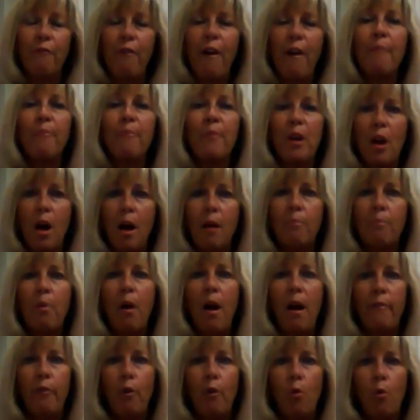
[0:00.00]
from the
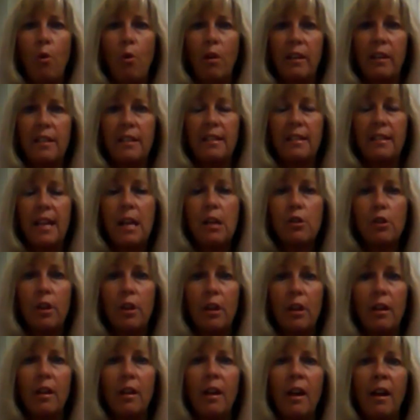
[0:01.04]
nonprofit
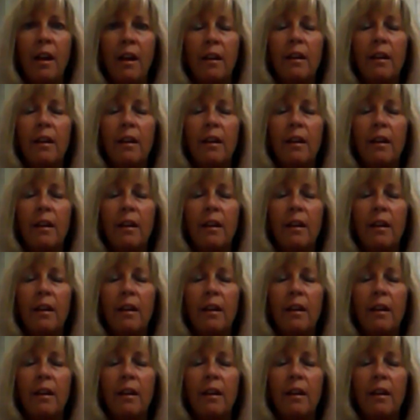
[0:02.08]
organization.